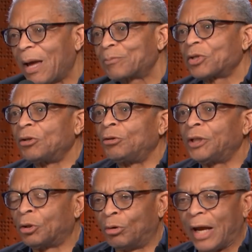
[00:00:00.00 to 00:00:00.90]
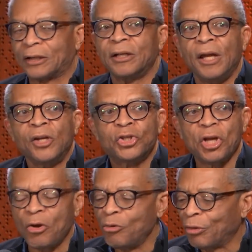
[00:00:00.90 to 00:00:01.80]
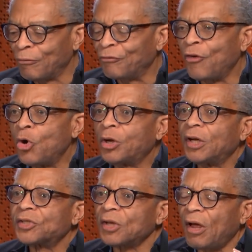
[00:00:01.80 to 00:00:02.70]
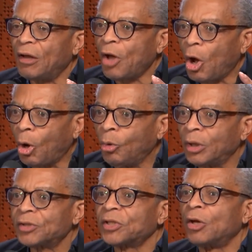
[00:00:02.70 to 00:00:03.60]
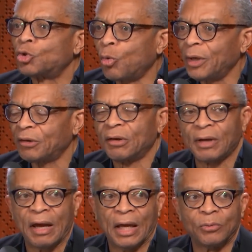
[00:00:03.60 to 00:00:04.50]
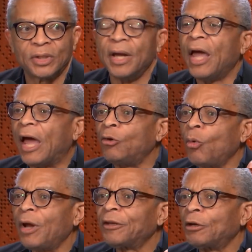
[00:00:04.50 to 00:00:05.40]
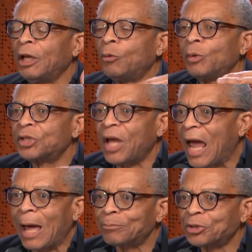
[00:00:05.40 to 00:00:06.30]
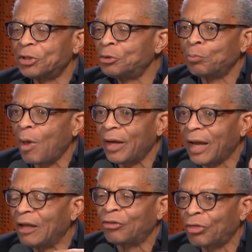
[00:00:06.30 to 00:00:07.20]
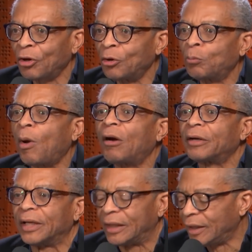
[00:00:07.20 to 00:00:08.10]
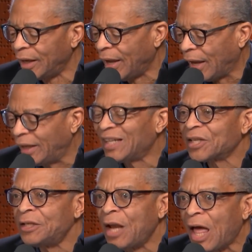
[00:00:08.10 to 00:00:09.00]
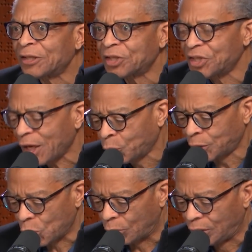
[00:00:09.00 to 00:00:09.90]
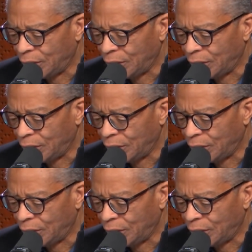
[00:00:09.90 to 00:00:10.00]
absolutely correct. So the focus on Hoda's Twitter account and whether it was captured by a third party is a non sequitur.